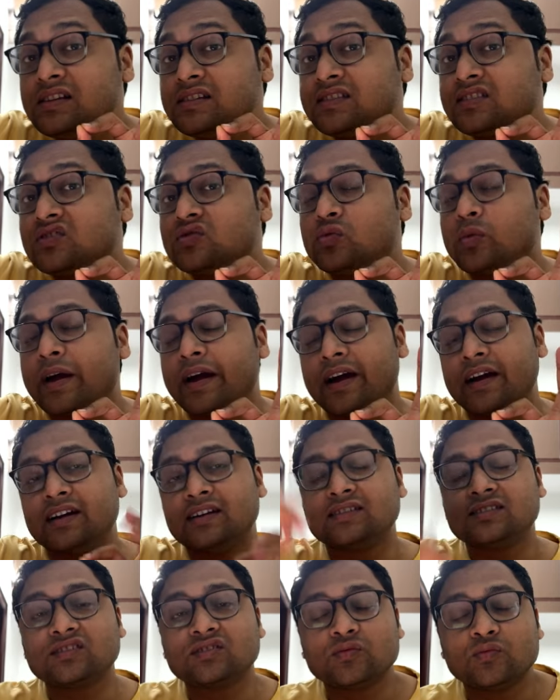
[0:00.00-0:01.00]

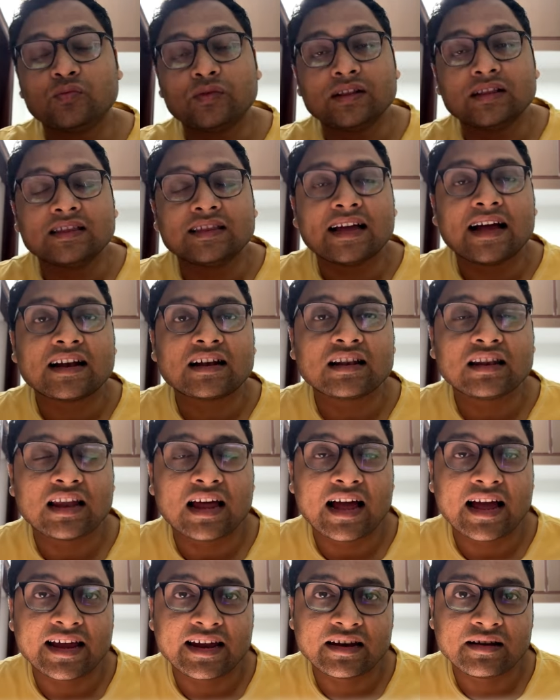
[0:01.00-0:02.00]
squares will that
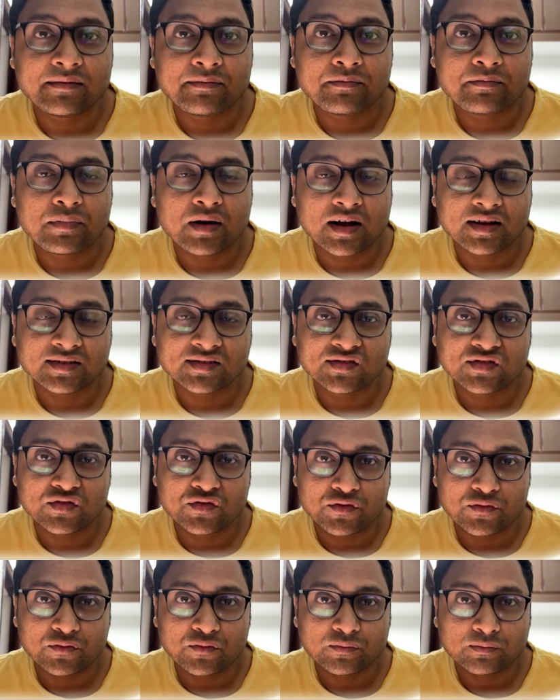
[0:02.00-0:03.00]
line pass
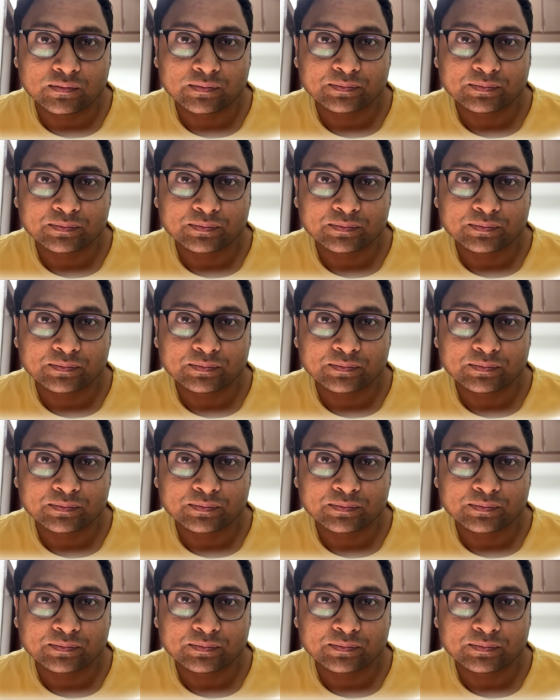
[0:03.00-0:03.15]
through?